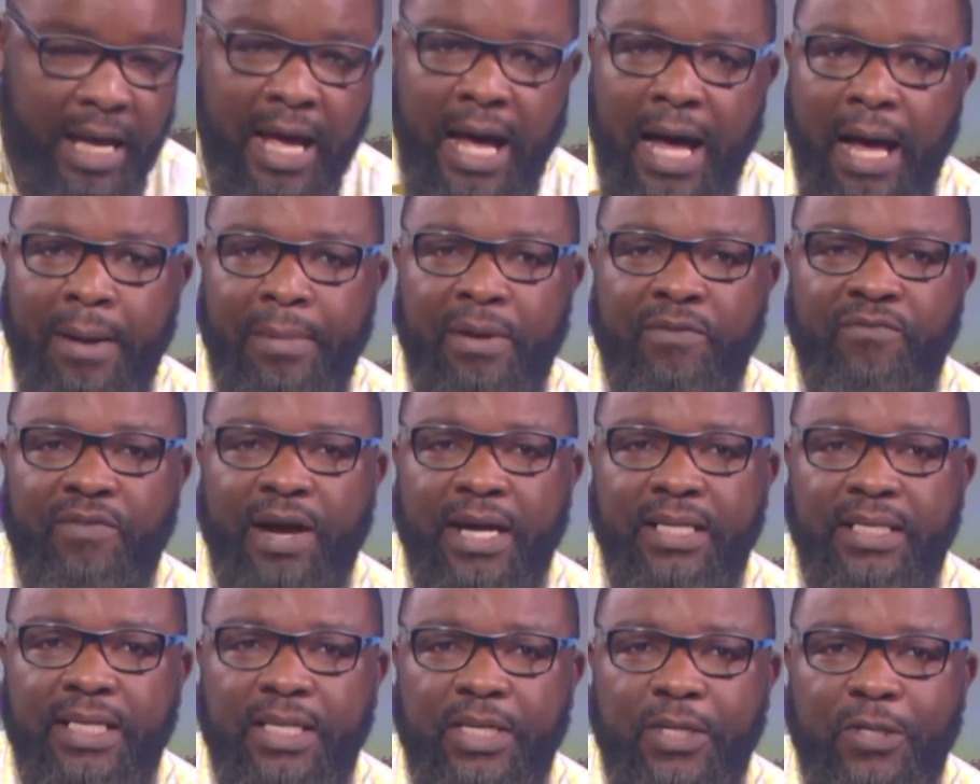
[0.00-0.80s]
I'm
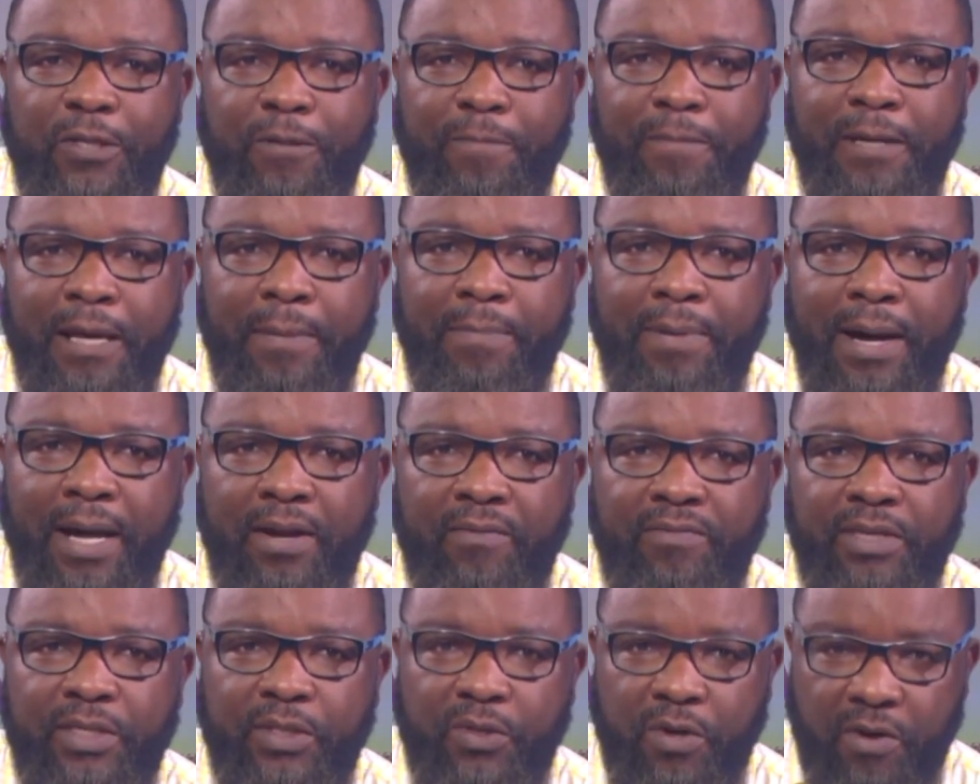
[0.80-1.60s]
inviting you to be a part
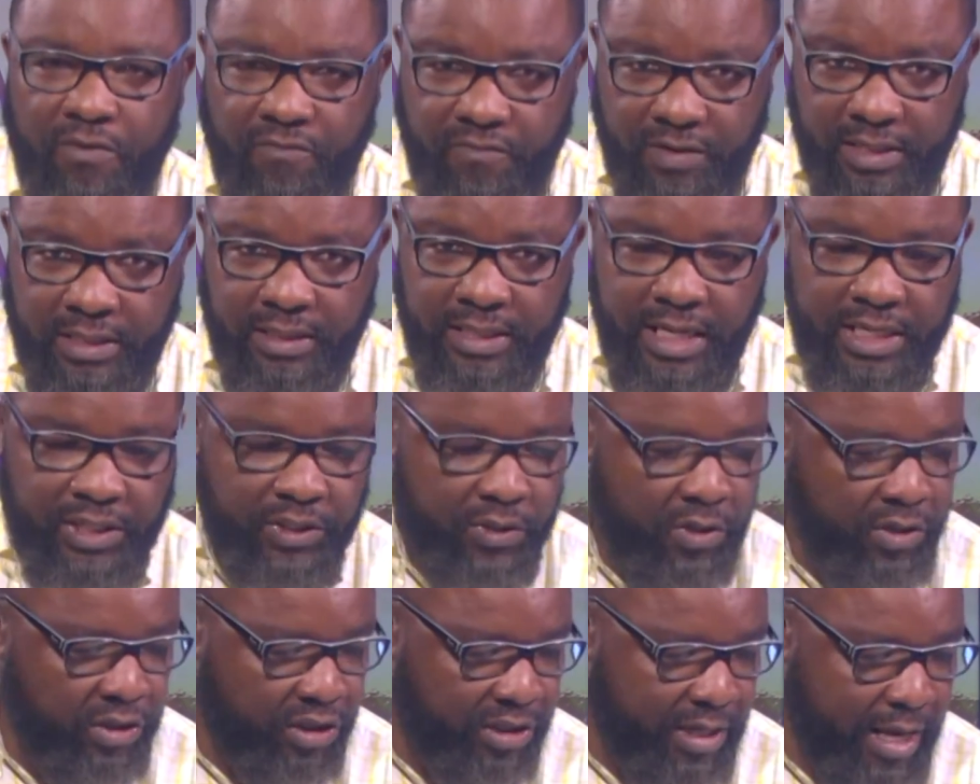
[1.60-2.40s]
of this
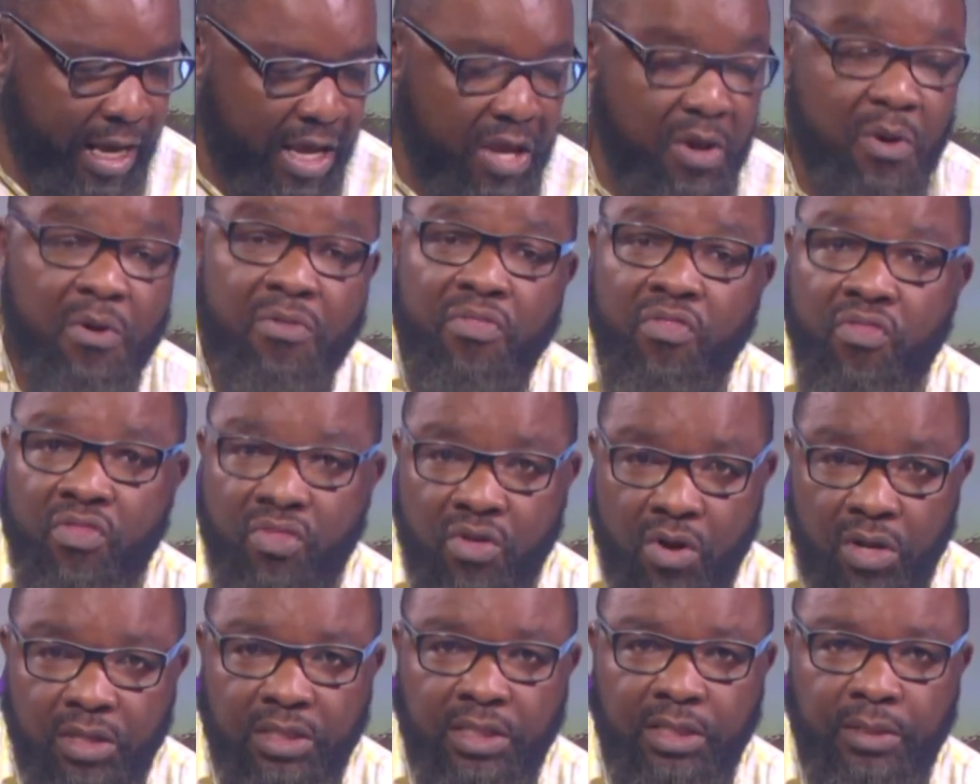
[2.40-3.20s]
conversation, share your
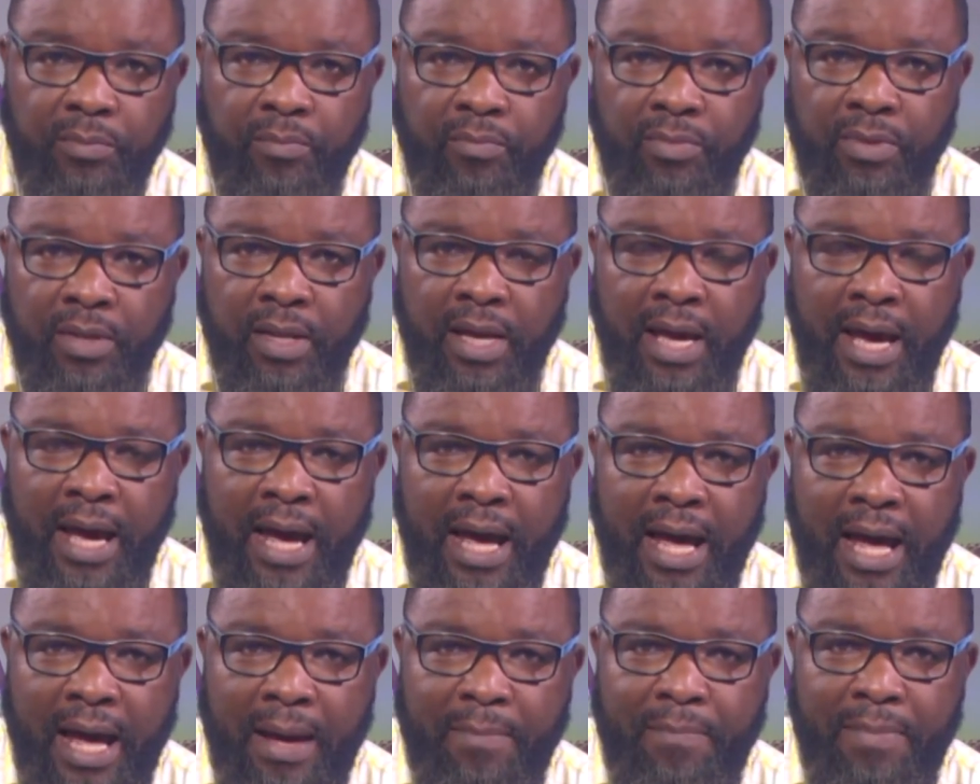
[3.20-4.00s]
thoughts
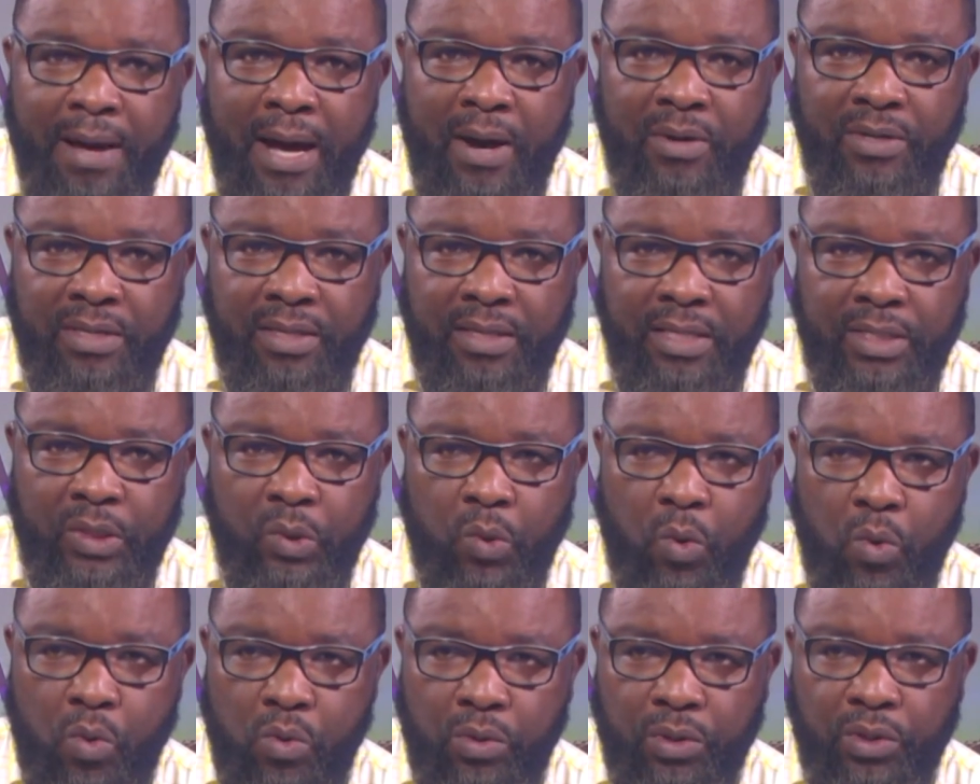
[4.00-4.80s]
about this
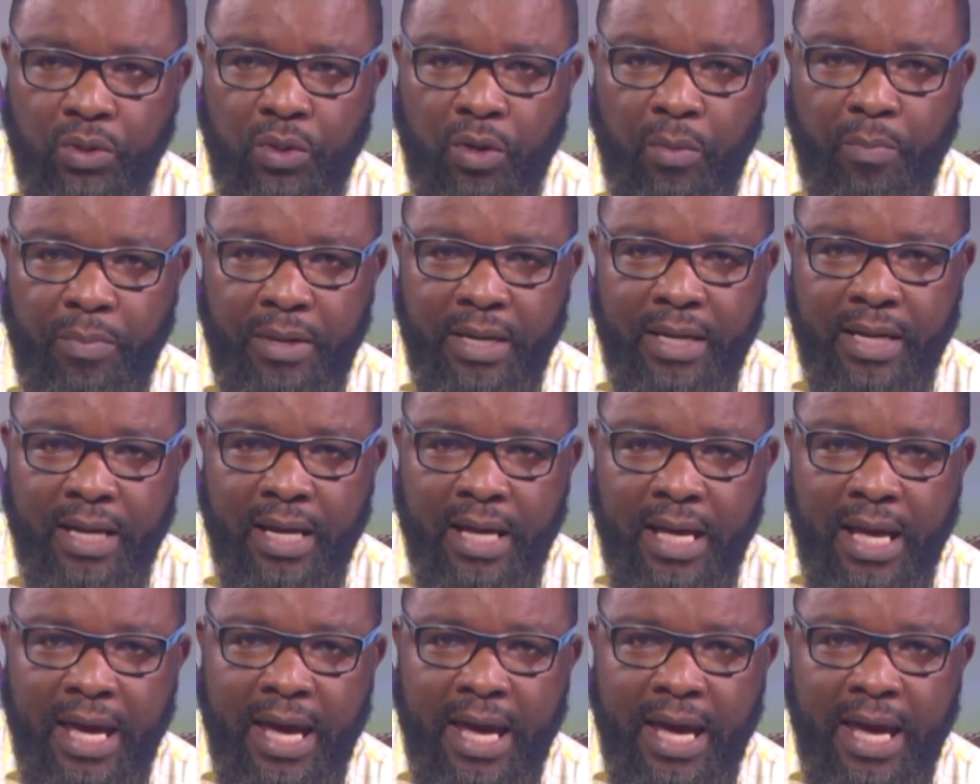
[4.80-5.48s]
whole topic,